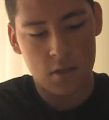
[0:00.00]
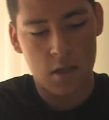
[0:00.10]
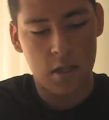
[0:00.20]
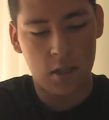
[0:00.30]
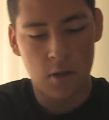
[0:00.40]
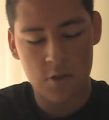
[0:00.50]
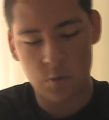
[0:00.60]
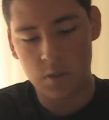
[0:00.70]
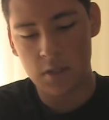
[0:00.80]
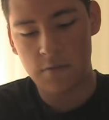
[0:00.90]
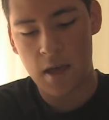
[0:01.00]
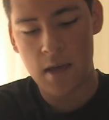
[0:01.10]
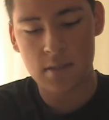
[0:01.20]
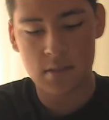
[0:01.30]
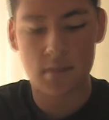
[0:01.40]
It loads really
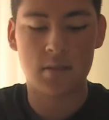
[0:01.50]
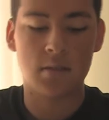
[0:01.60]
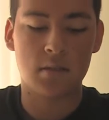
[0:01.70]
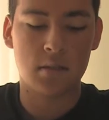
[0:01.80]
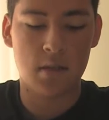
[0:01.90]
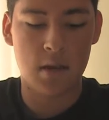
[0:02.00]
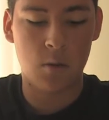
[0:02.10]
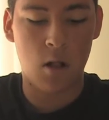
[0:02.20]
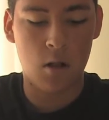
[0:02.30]
fast. It'll